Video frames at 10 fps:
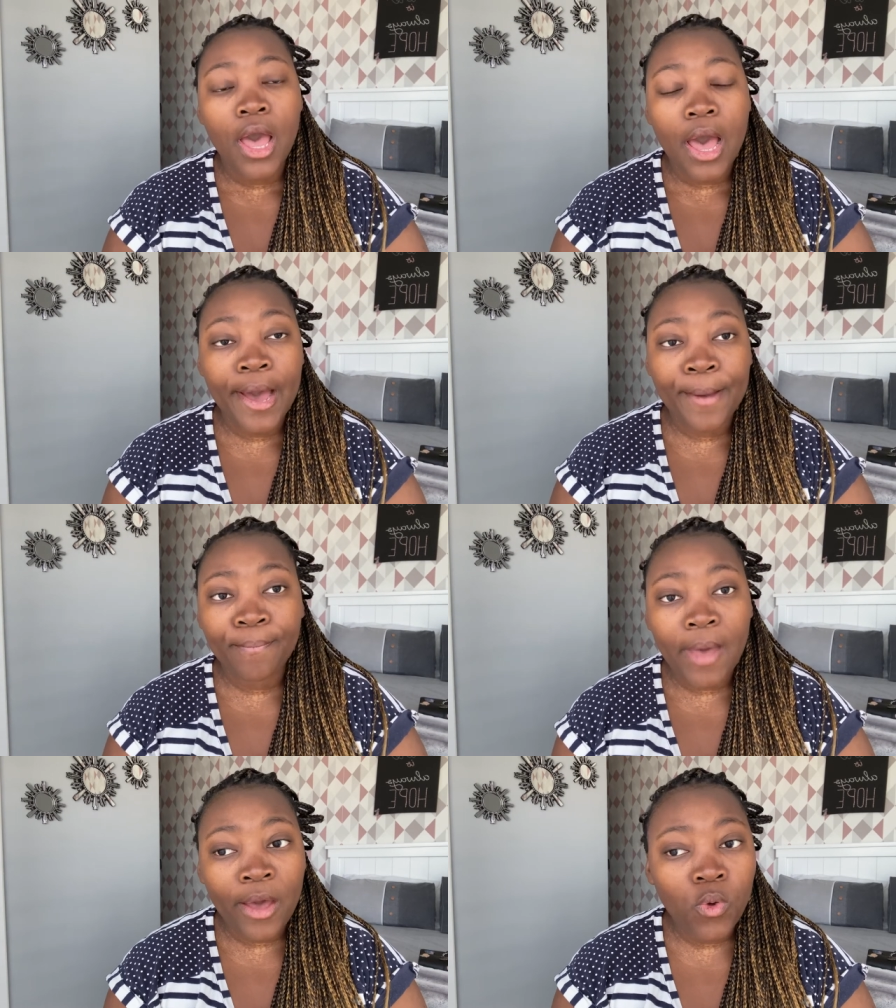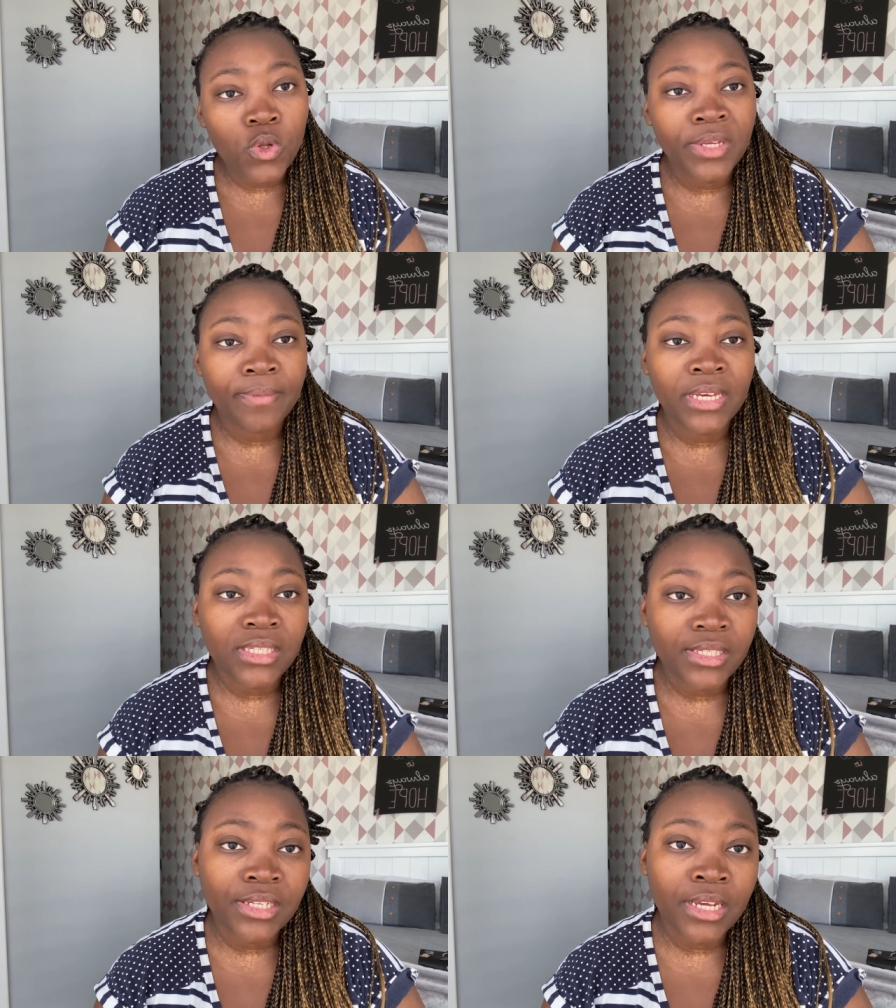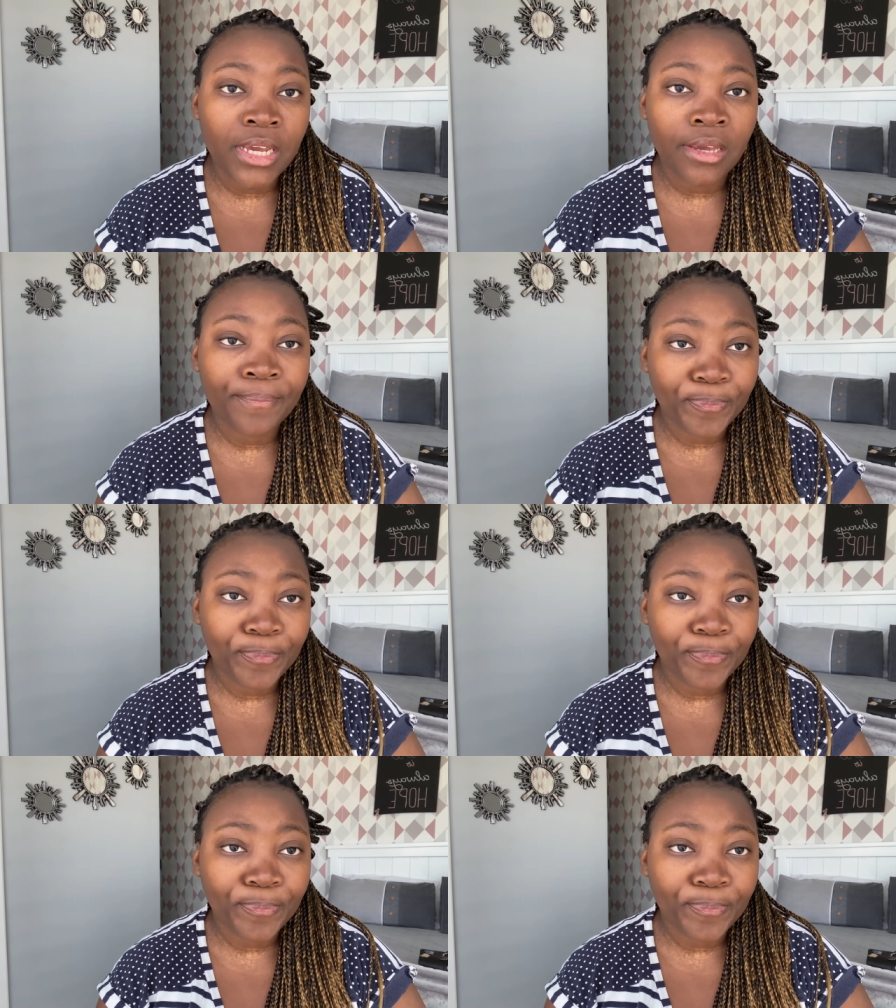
um i called him yesterday